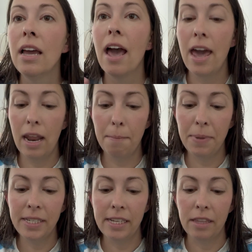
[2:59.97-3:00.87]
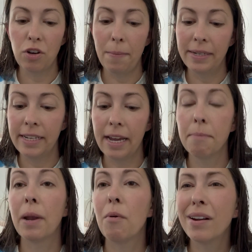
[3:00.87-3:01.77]
And I'm busy throughout my day,
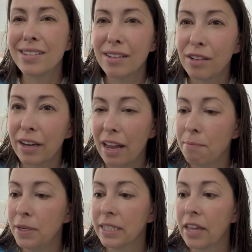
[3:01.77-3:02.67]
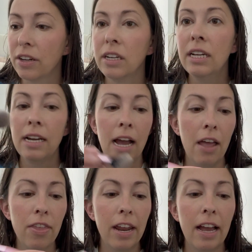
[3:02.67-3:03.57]
but I want to still look kind of put together.
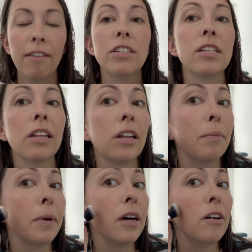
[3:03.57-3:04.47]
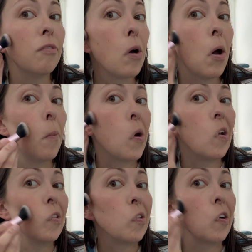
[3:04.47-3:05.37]
And then I have just a little bit of a
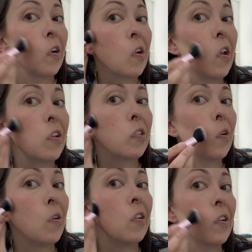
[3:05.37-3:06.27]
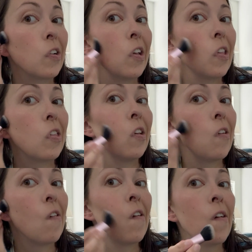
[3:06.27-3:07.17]
bronzer, just go underneath.
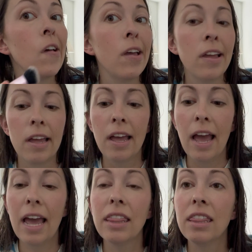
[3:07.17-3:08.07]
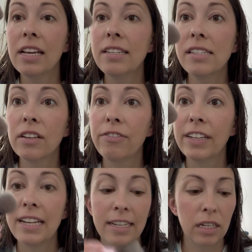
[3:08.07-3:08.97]
And this is a
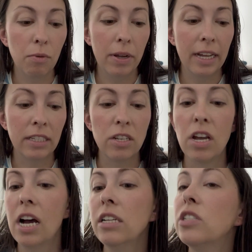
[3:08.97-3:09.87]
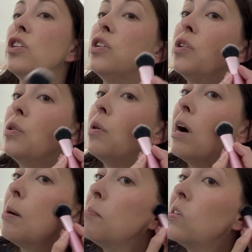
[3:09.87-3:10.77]
fantastic one. It's not too
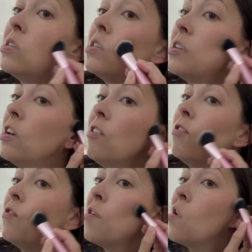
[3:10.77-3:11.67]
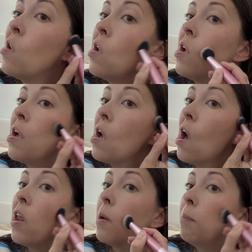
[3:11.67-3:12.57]
stiff,
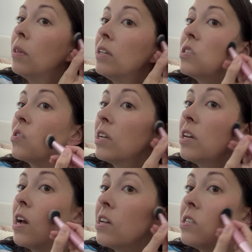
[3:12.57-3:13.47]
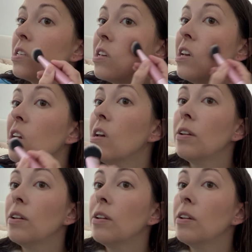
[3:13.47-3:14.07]
and it blends really nicely.